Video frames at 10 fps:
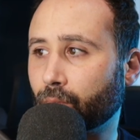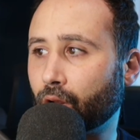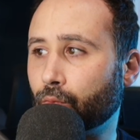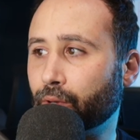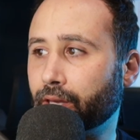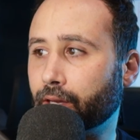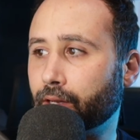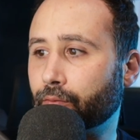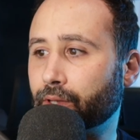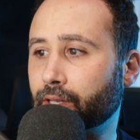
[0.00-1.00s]

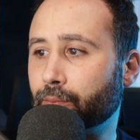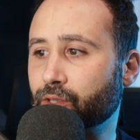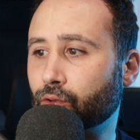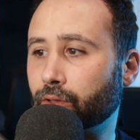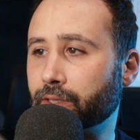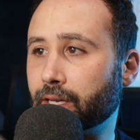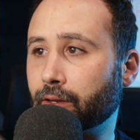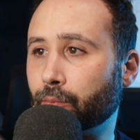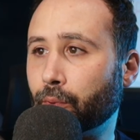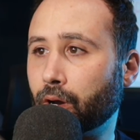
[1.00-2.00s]
if we keep scrolling down to
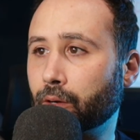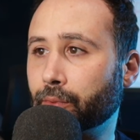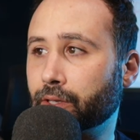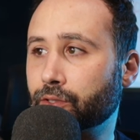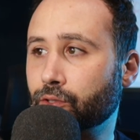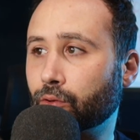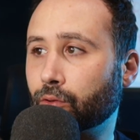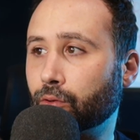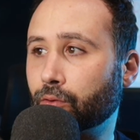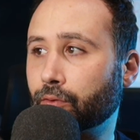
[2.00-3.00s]
the bottom, we can scroll
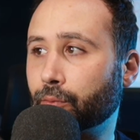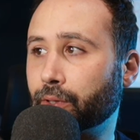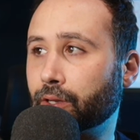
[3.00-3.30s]
over and we can